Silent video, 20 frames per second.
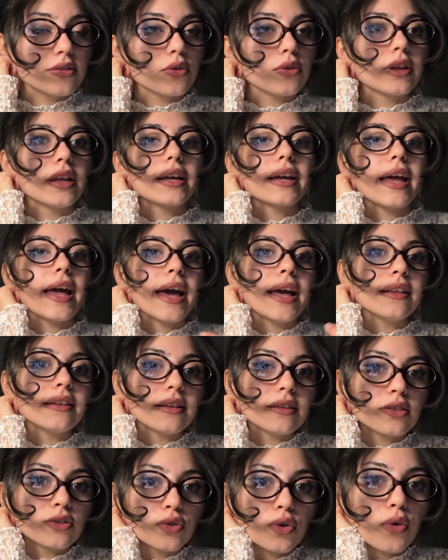or like add
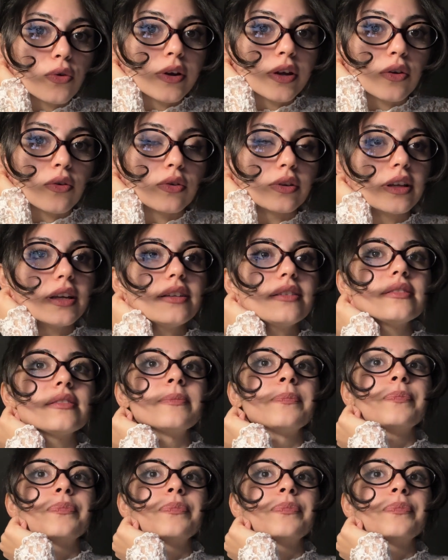a story on it,